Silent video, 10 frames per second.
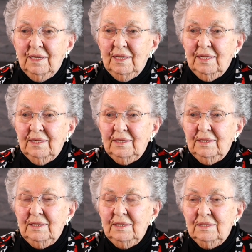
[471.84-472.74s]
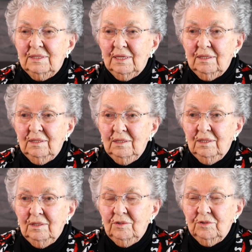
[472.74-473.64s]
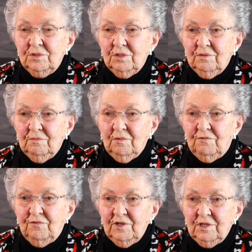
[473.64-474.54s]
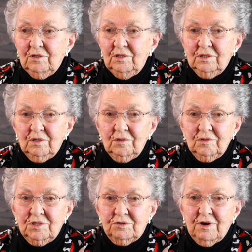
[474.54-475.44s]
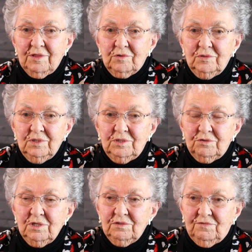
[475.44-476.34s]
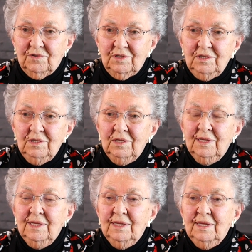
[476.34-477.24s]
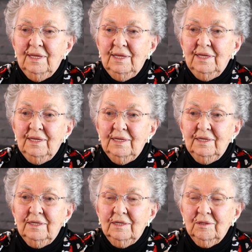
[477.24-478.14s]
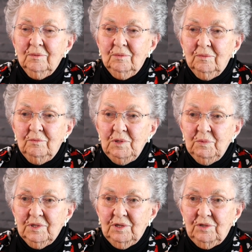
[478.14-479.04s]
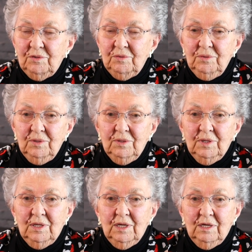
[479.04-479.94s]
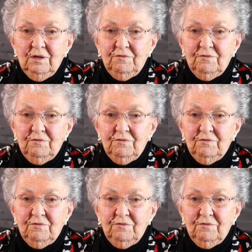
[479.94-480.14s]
And he said, There's a fund called the Lord Strathcona Trust Fund, and uh, we want to do a